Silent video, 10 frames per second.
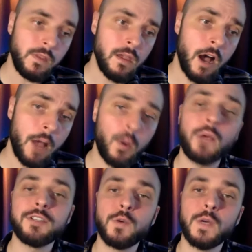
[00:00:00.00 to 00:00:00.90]
What I
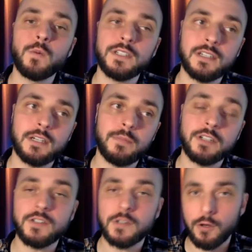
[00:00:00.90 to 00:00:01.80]
was doing was a
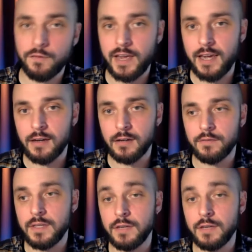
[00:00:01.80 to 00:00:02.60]
survey of the